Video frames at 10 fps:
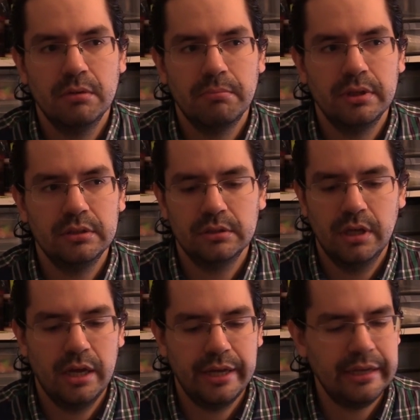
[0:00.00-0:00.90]
But
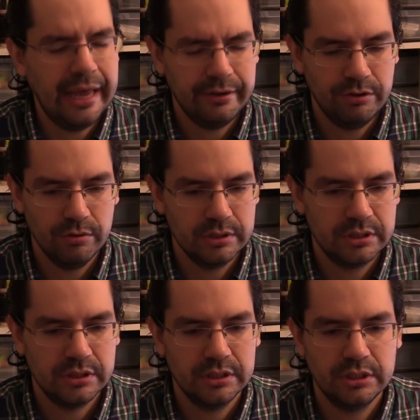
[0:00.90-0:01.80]
I can't do
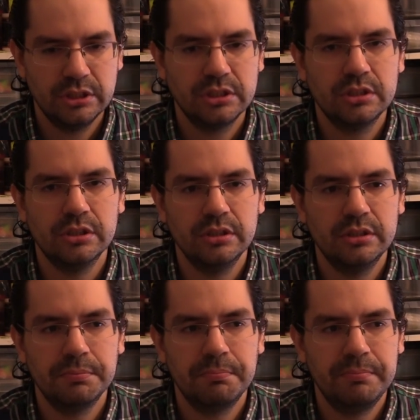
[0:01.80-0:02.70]
it. I just
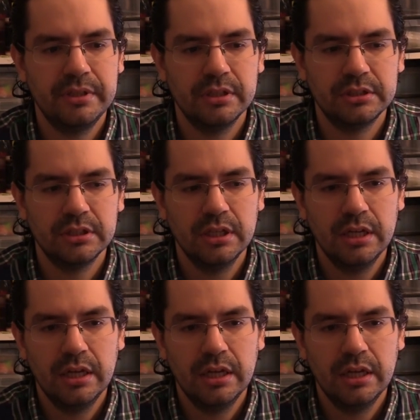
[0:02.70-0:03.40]
couldn't, because